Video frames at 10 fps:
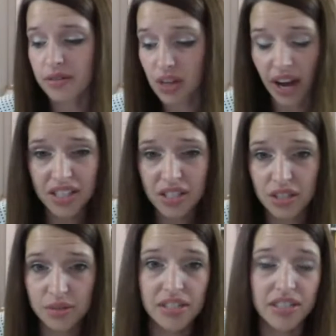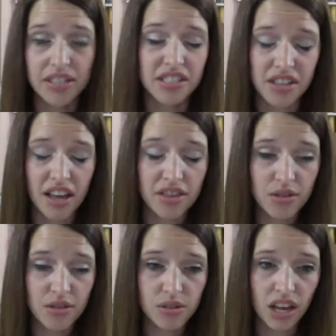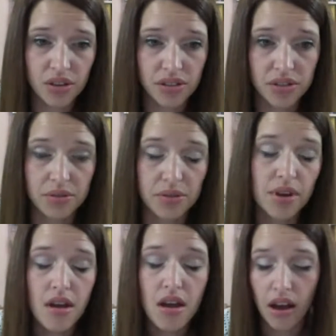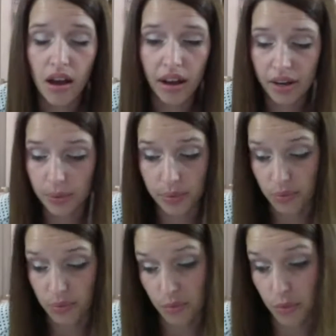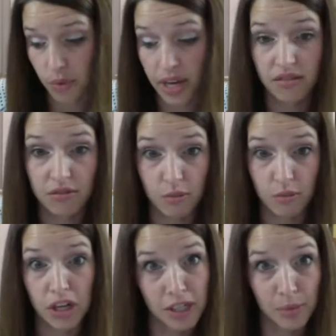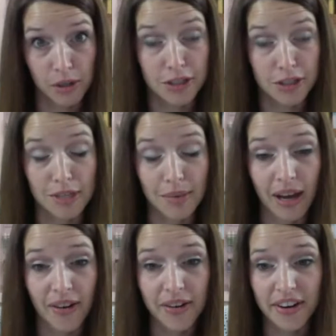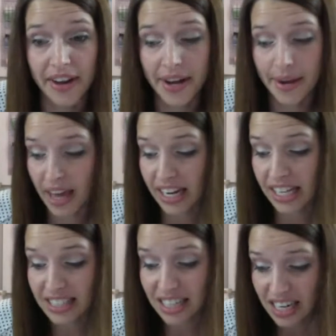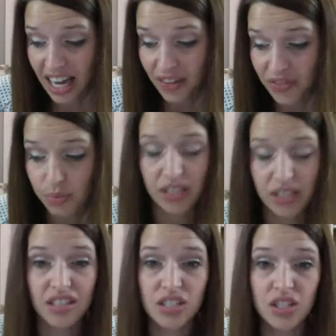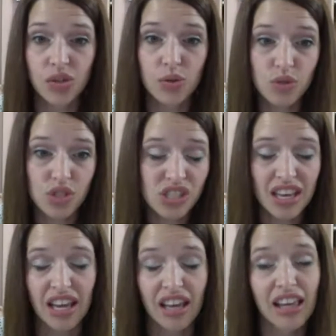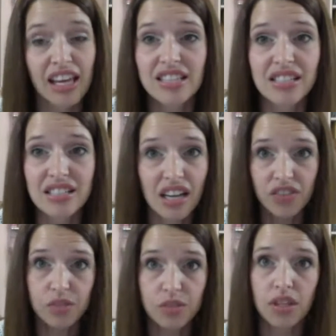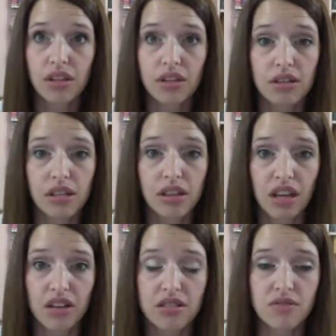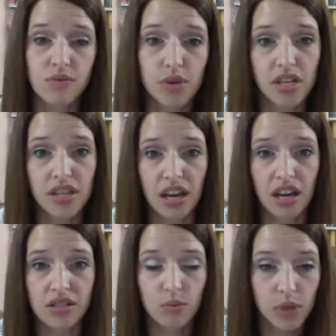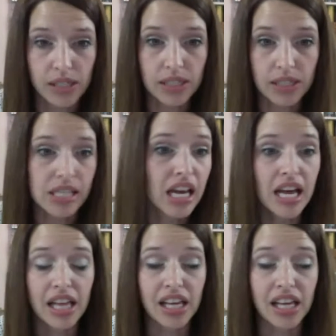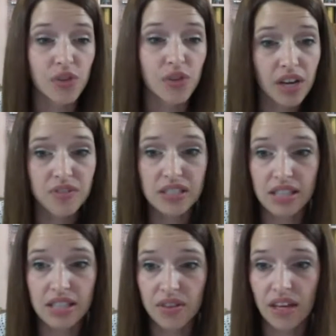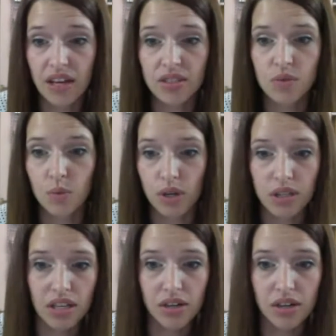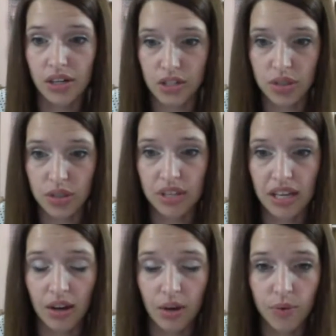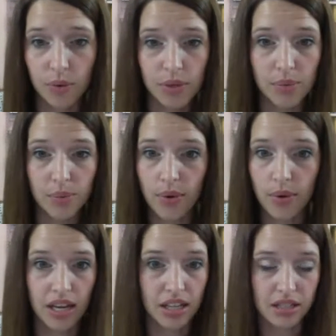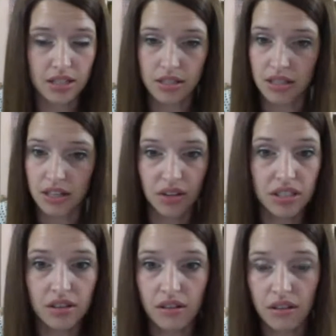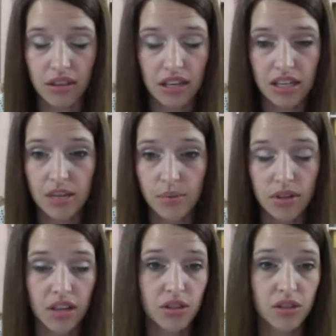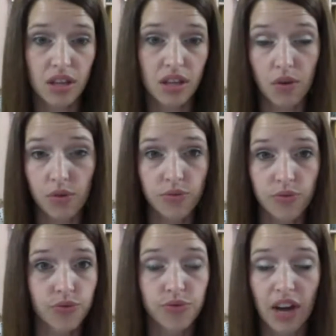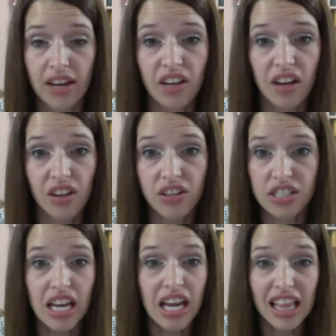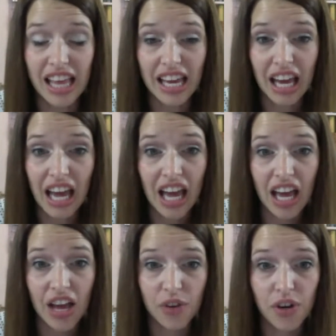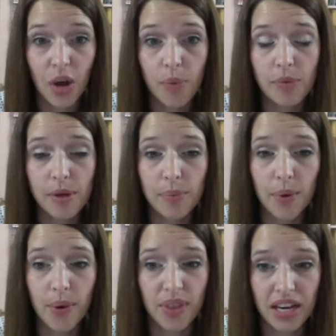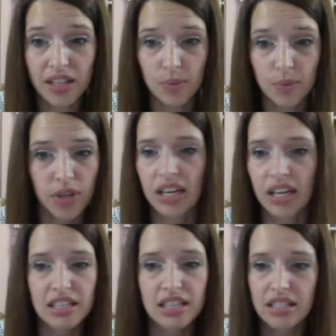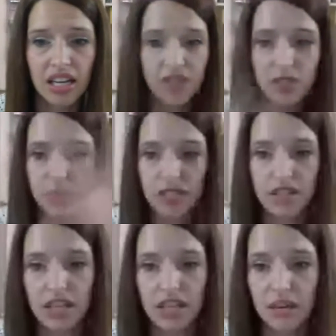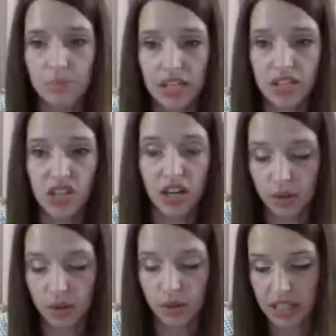So ask your readers, and they'll tell you what your ebook should be about. And it doesn't have to be this huge thing. Like, it doesn't have to be 30,000, 40,000 words. Like, if you have 7,000 words that are extremely helpful to people, and it's, you know, this little thin ebook that you sell for $5, like, if you're helping people, then it's worth it. It doesn't have to be this like big, ginormous